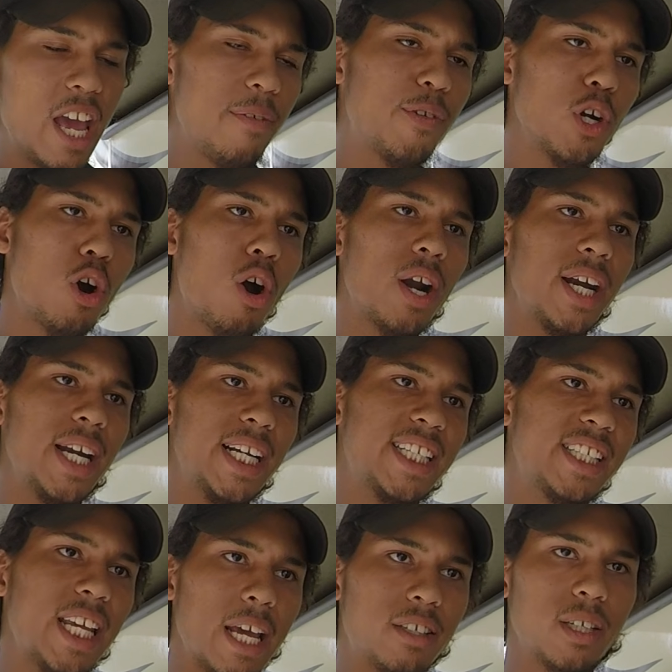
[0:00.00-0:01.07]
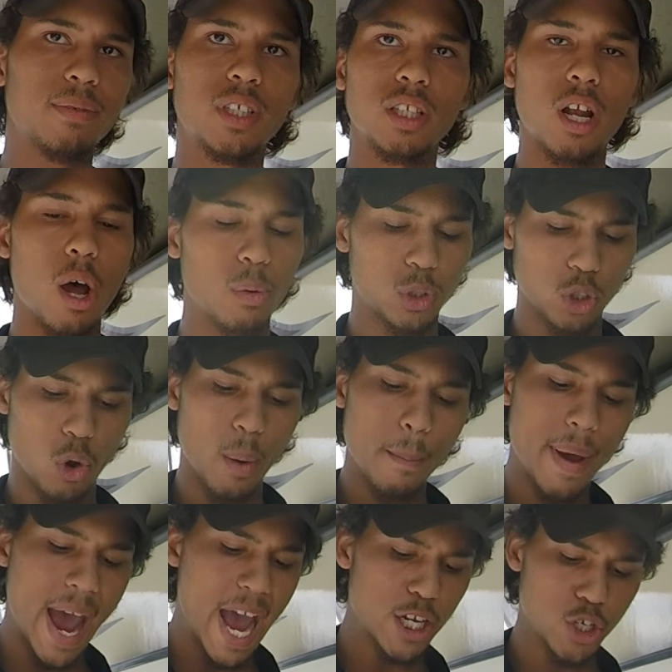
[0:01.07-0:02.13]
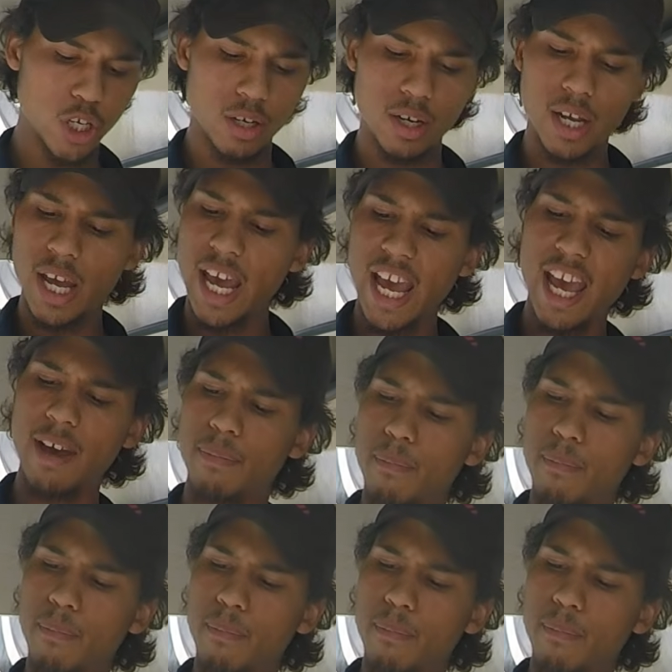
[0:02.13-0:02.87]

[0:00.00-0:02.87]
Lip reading: if you're on an excessive slope, so imagine if